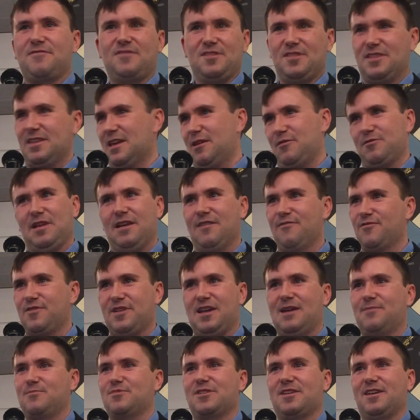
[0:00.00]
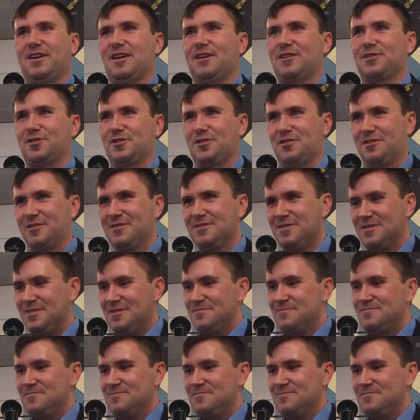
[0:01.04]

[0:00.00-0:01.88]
filling out every application.